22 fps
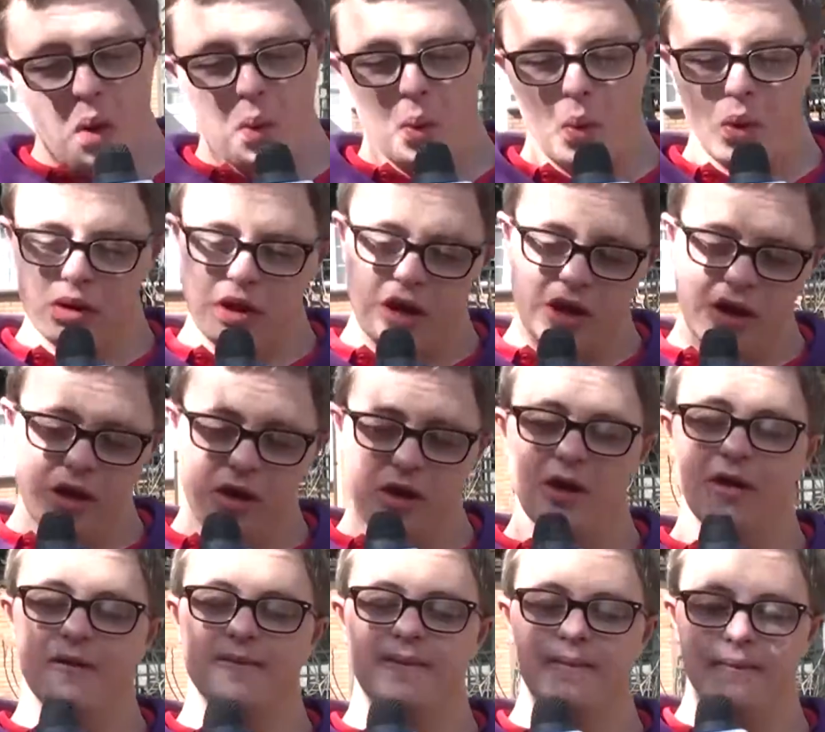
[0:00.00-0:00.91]

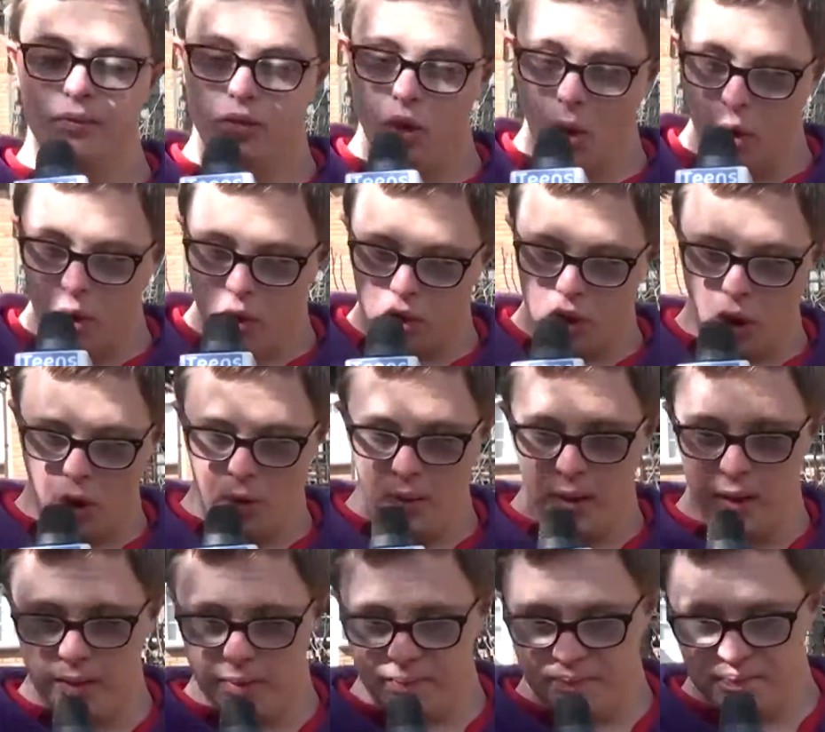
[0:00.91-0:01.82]
Woody from Toy
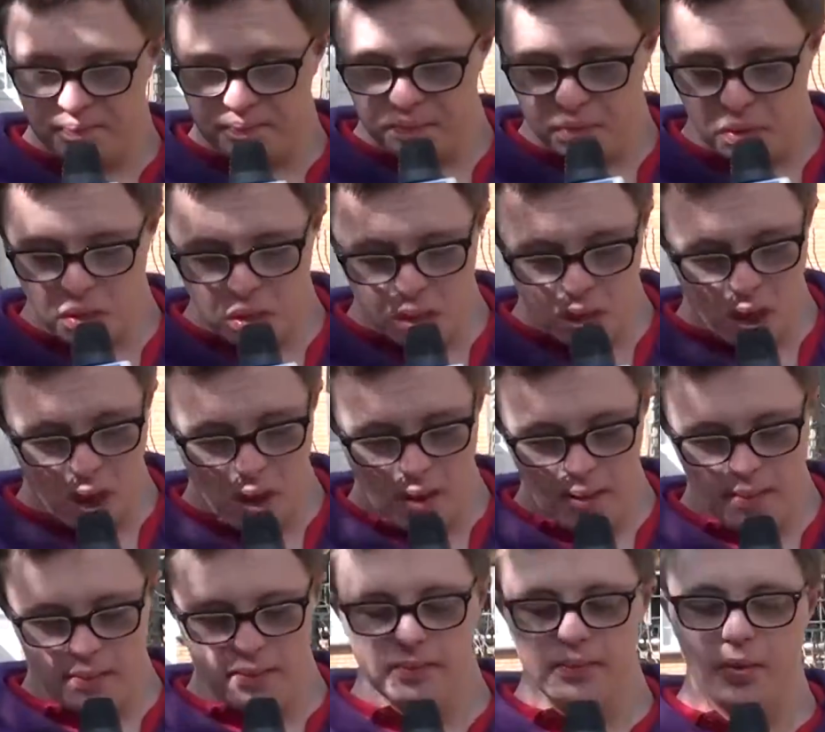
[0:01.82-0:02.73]
Story,
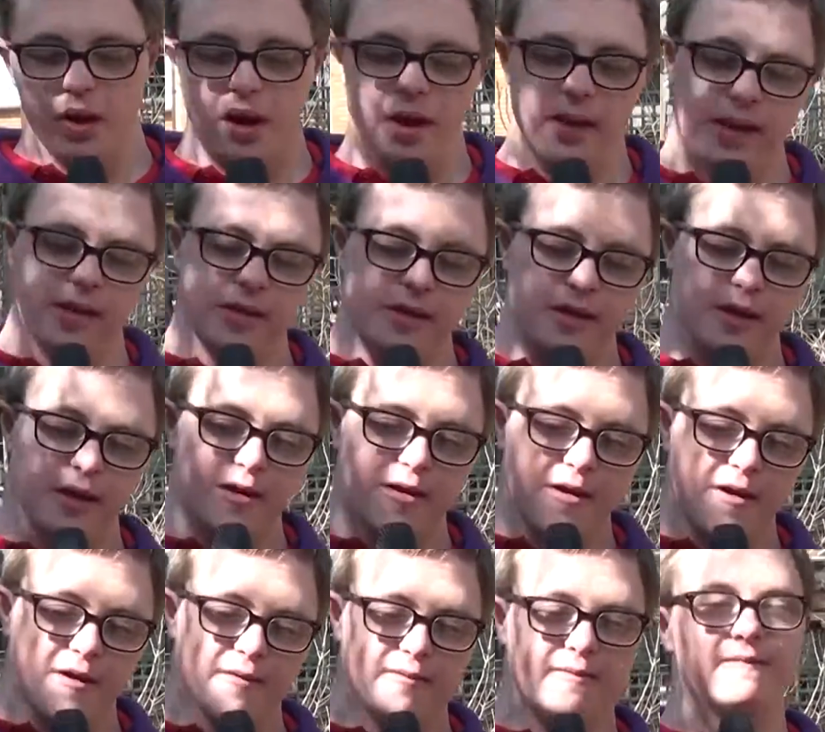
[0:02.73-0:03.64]
Marlin
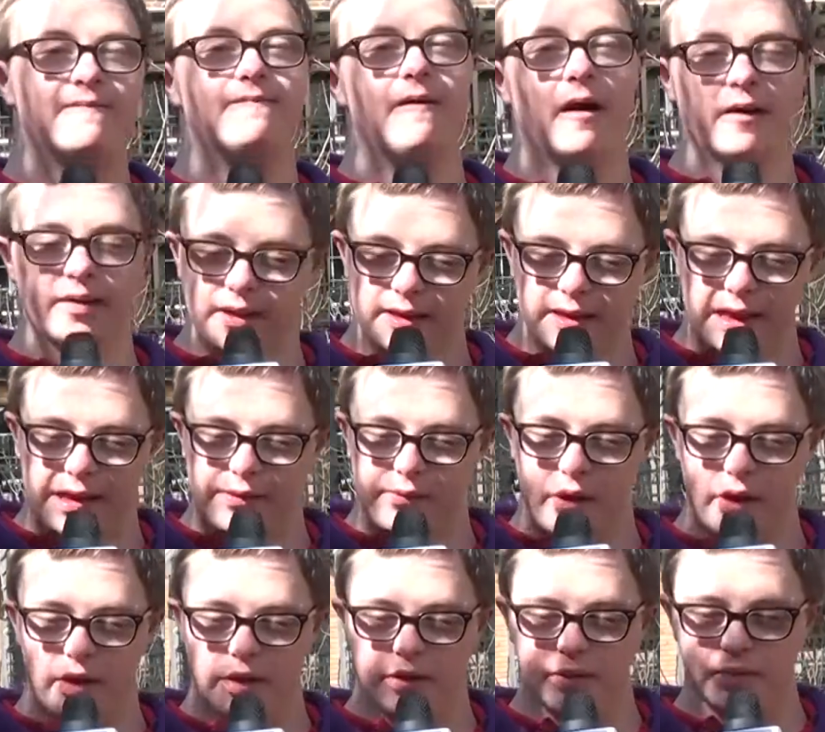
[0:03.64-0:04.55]
from Finding
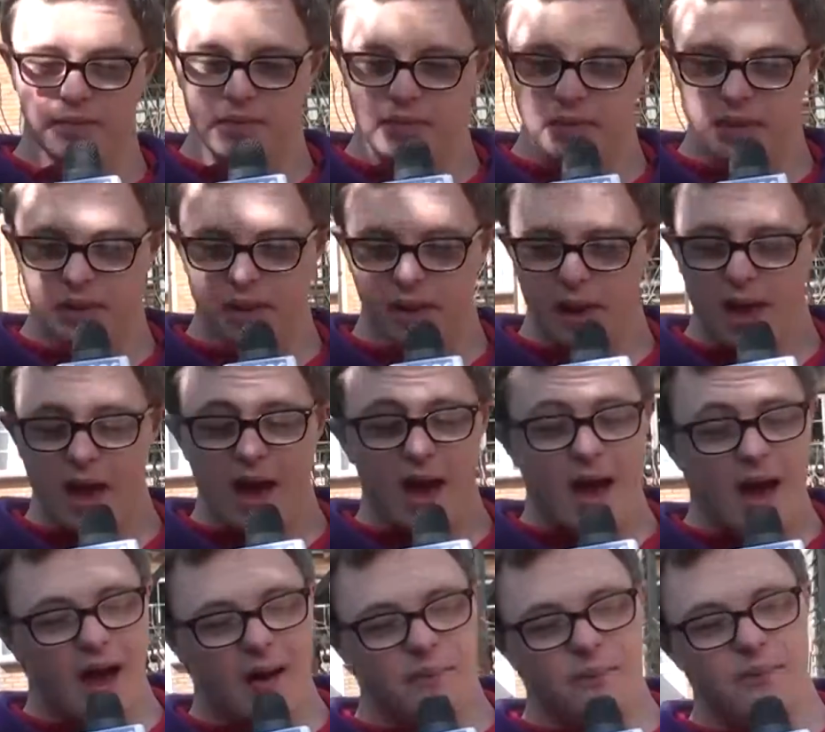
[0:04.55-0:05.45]
Nemo,
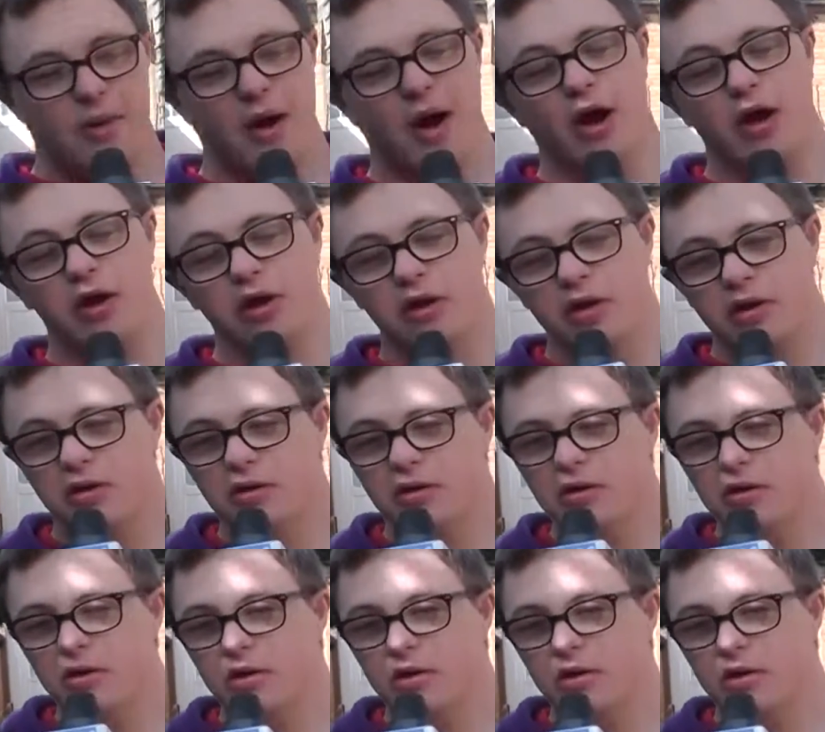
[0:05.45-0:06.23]
and Perry